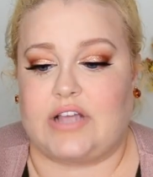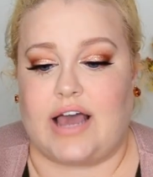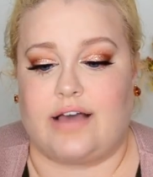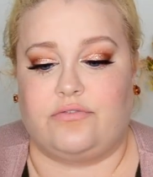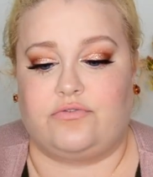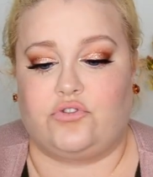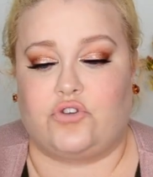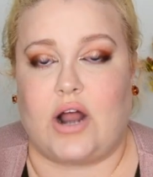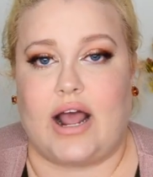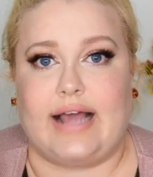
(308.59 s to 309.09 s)

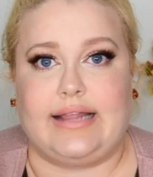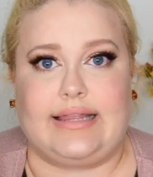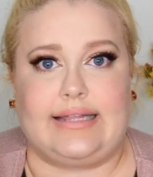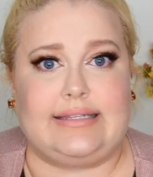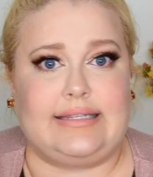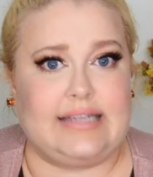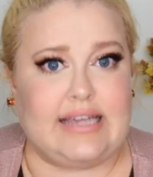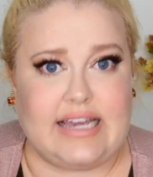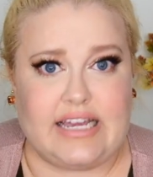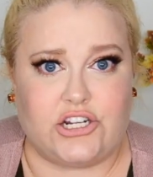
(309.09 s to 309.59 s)
I've tried the
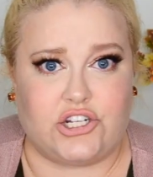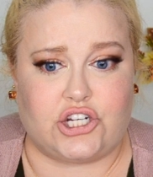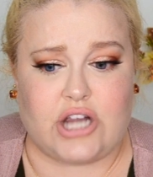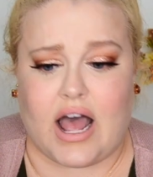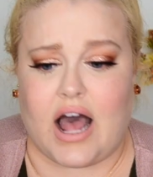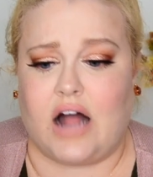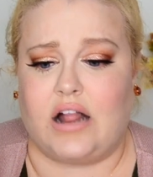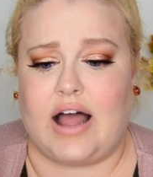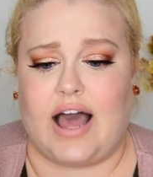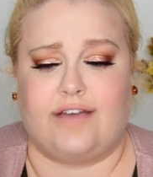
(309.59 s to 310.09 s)

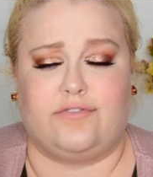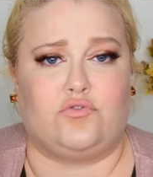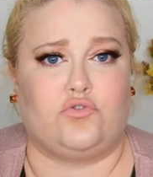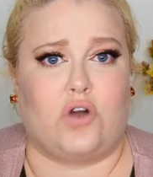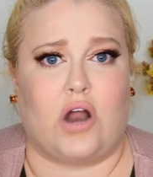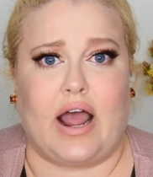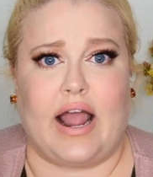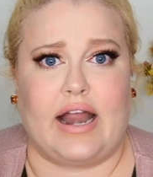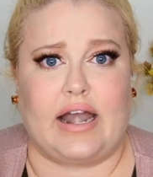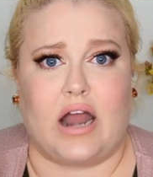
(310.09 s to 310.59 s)
T/Gel. I've
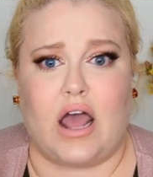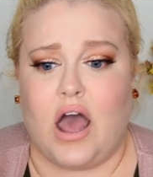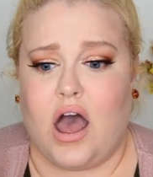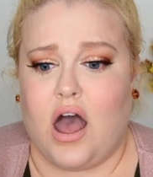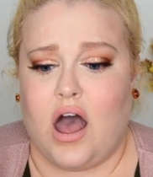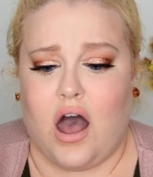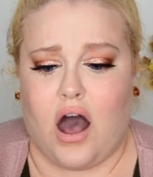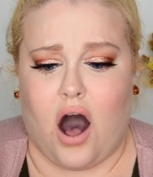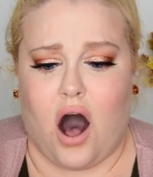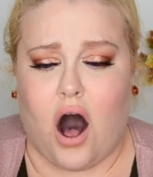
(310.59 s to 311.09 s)
tried
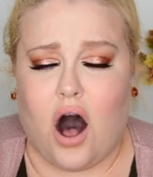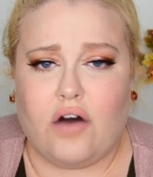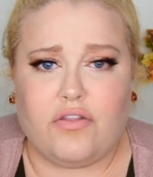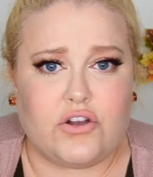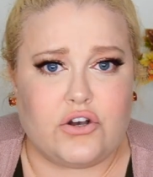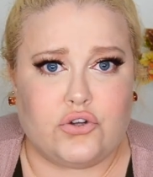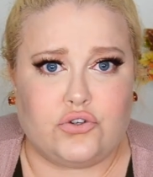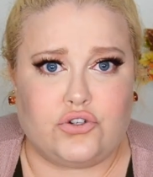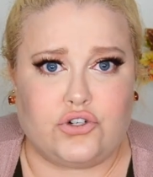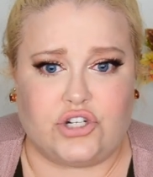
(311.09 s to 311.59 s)
all
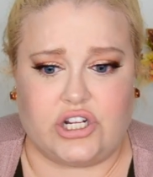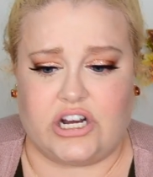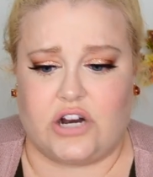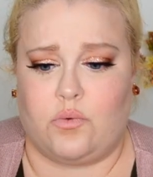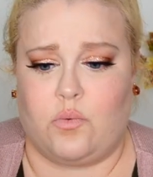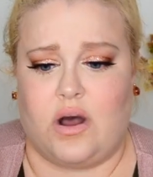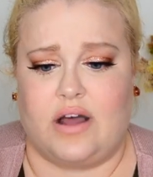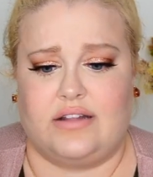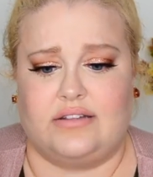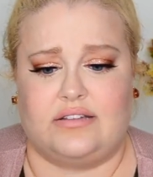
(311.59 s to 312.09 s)
the
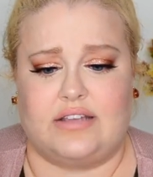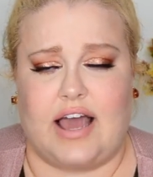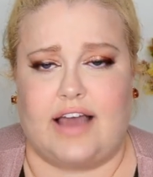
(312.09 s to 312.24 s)
Neutrogena ones.